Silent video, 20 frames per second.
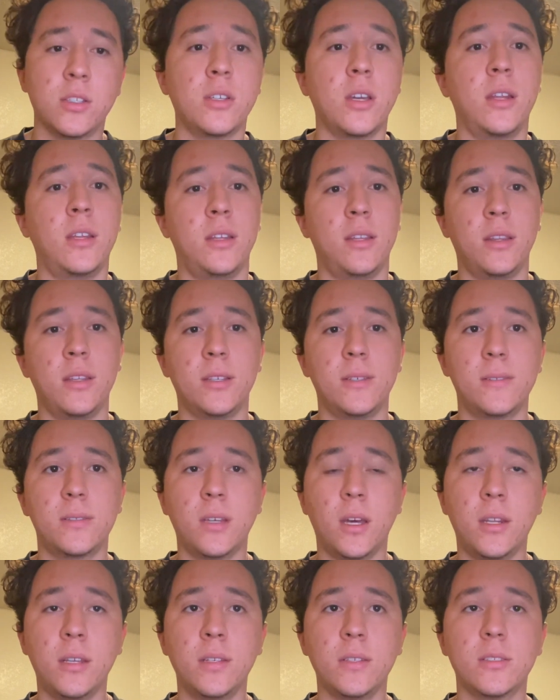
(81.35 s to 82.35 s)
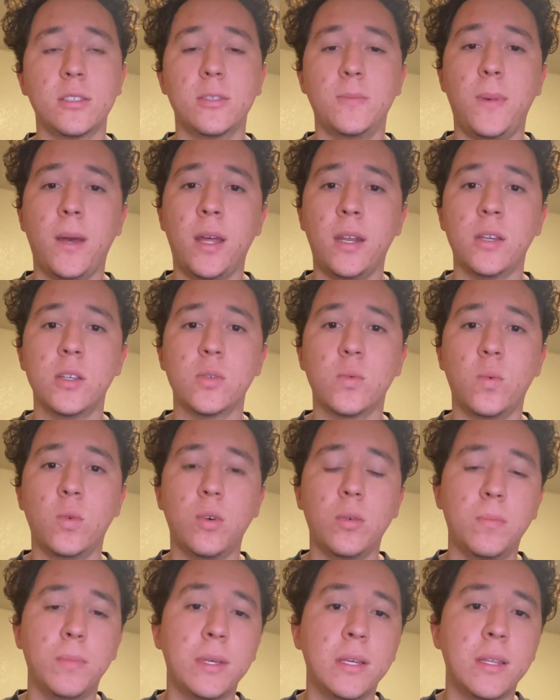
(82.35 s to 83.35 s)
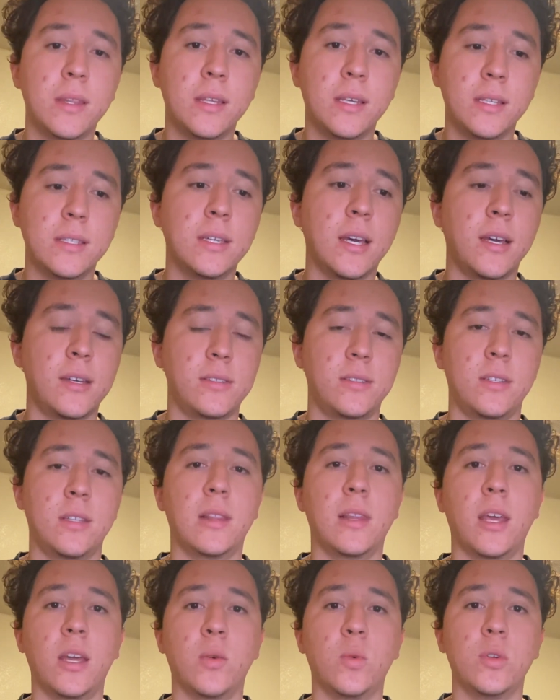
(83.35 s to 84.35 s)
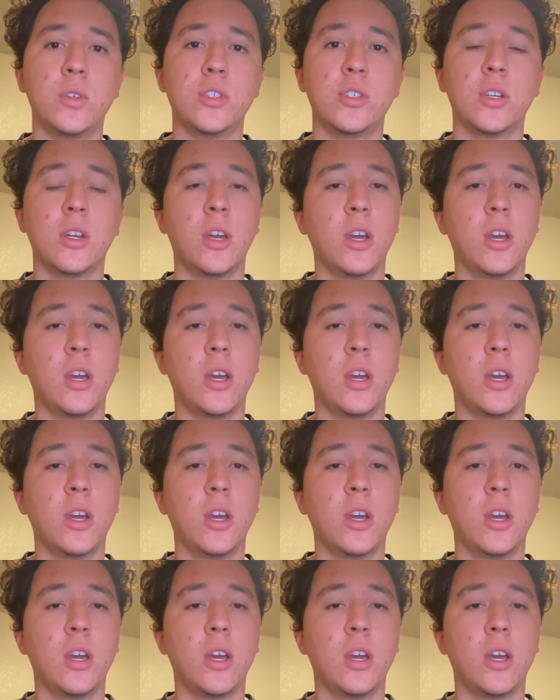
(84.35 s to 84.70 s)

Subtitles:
And in these studies, Spanish will be the tested language